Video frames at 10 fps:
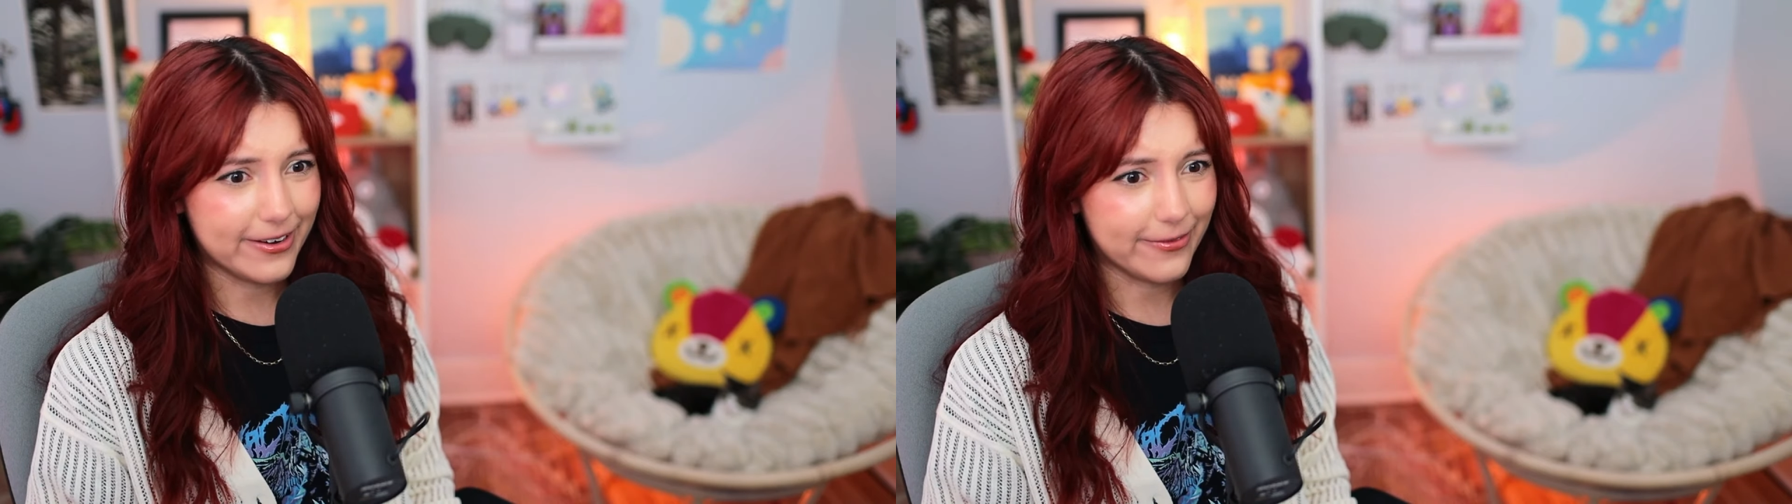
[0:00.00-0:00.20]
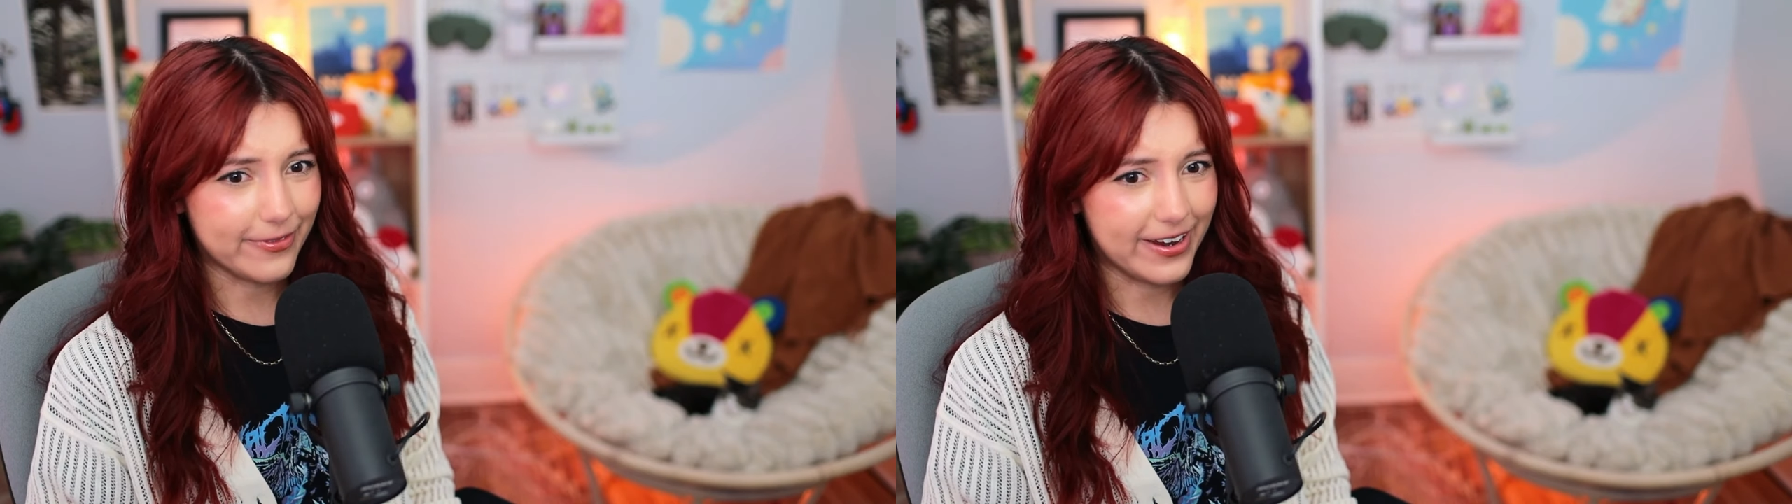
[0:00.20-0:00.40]

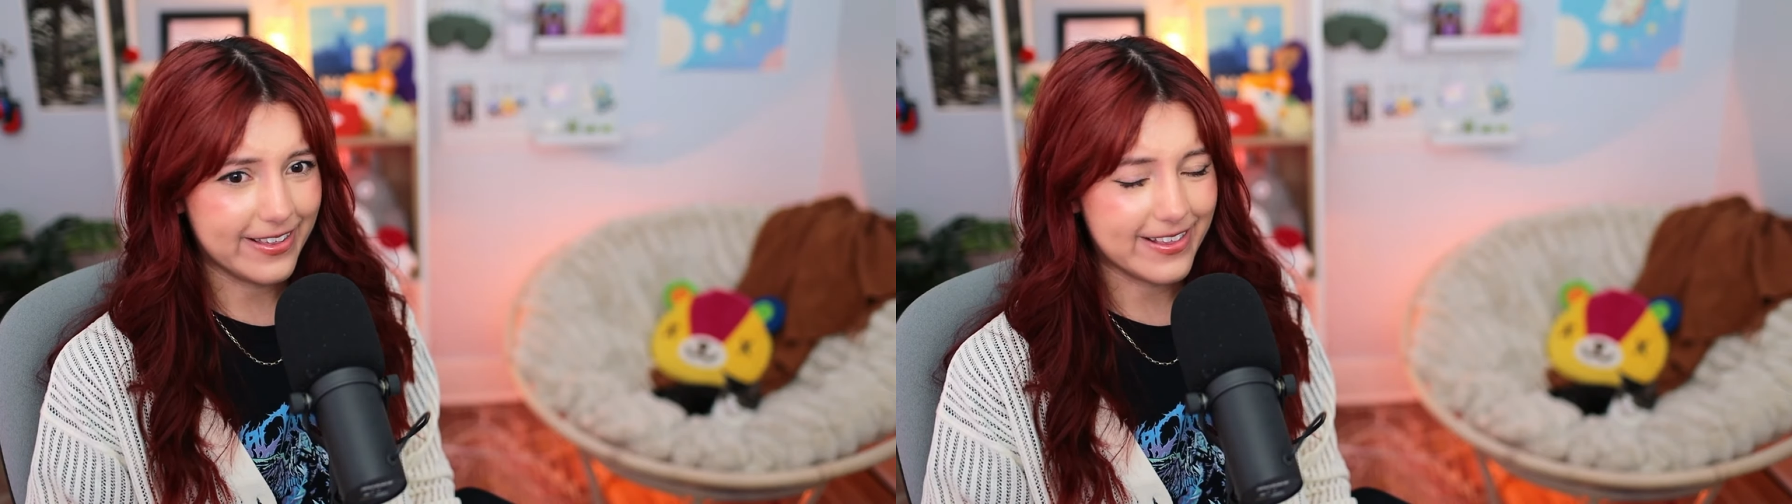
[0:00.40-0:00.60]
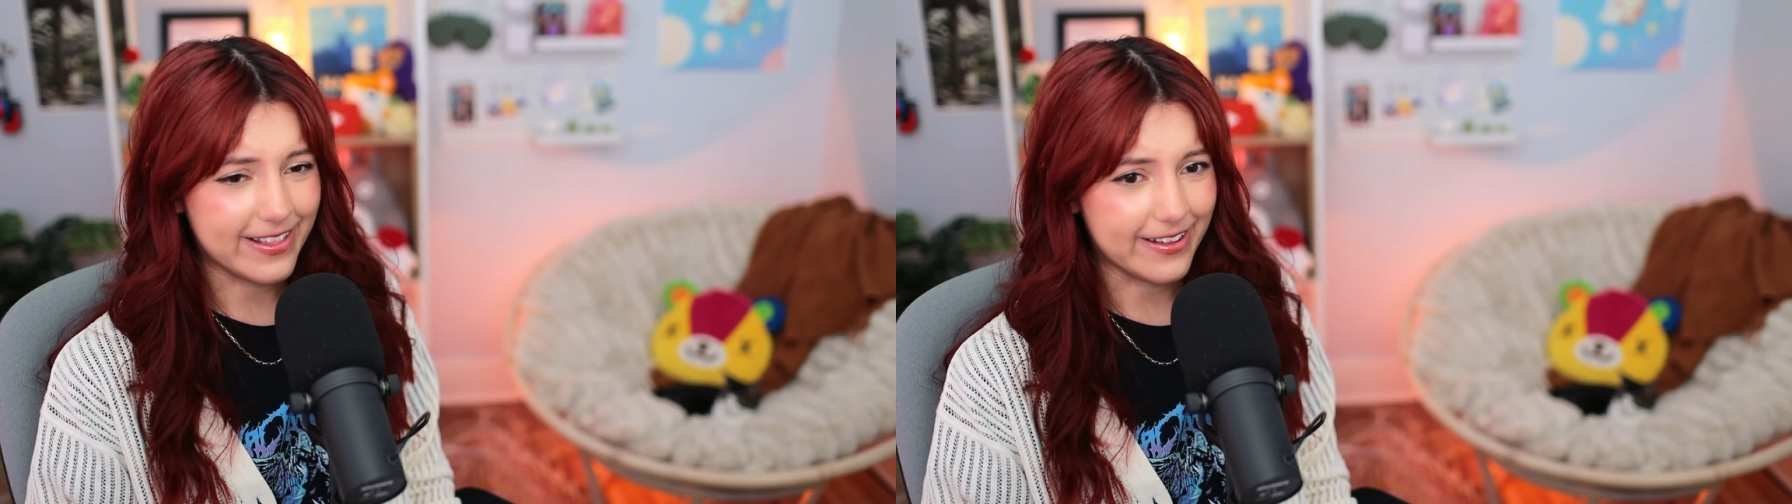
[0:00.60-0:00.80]
or why
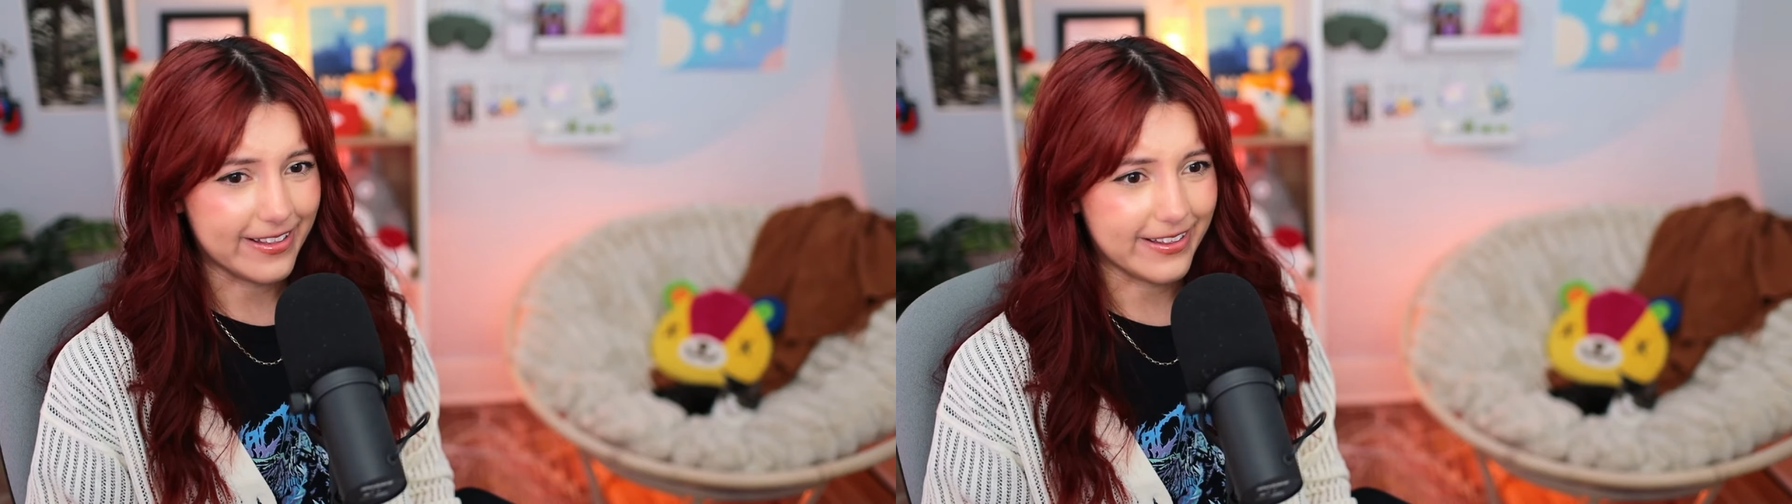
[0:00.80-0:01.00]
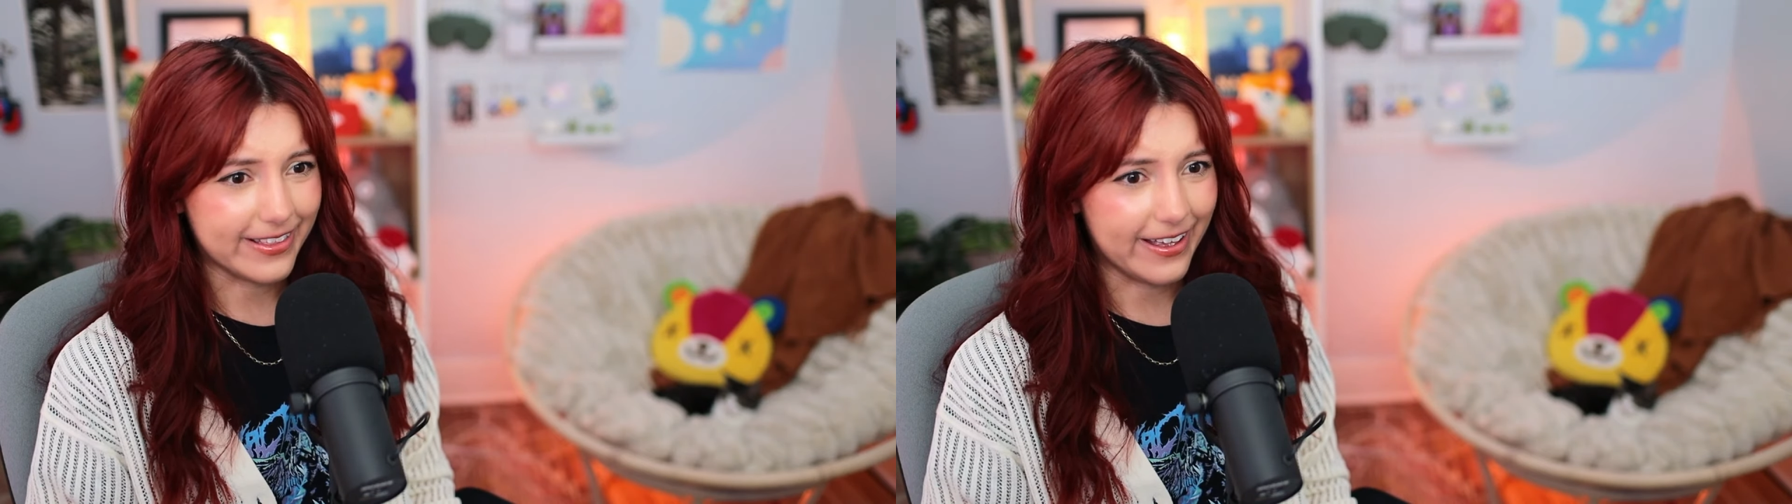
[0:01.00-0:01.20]
does he look
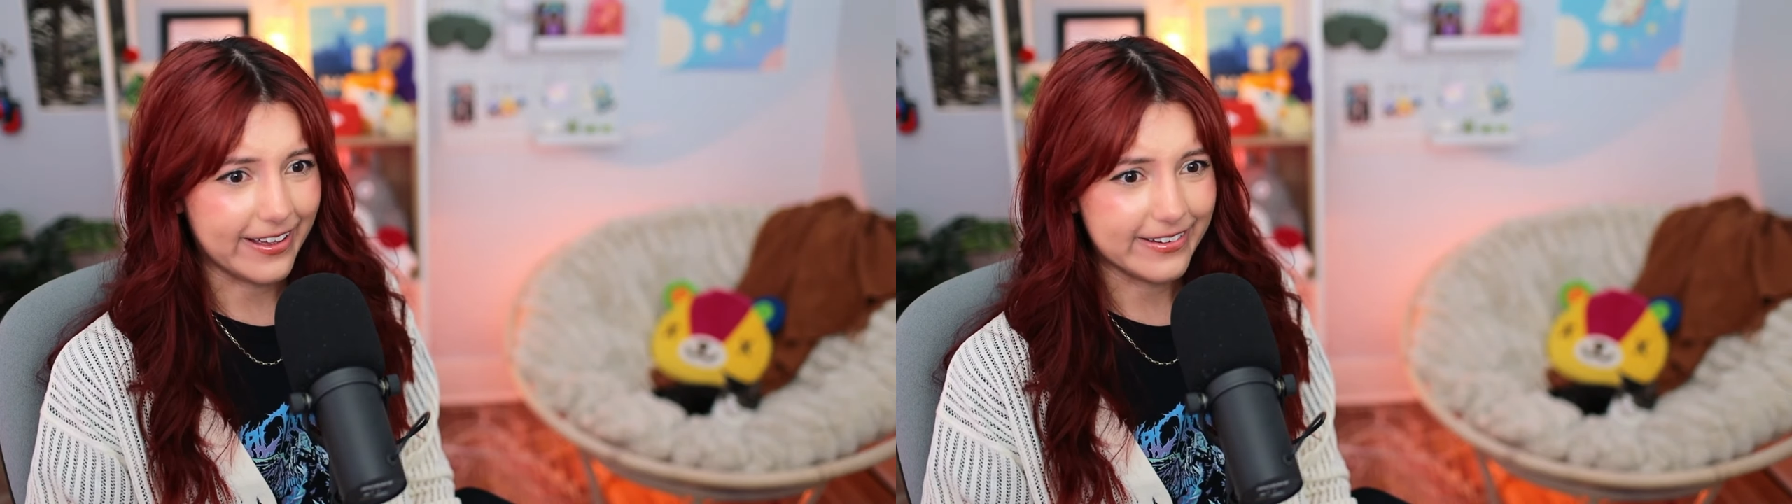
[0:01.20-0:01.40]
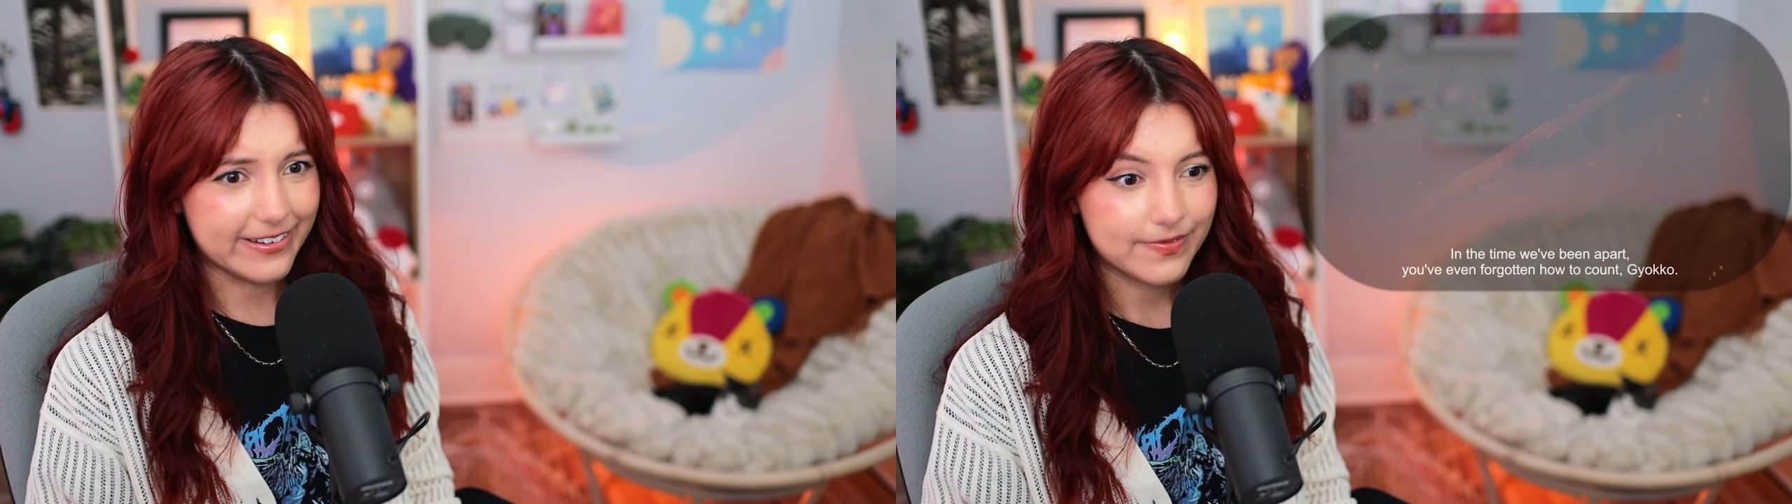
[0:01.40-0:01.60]
like that?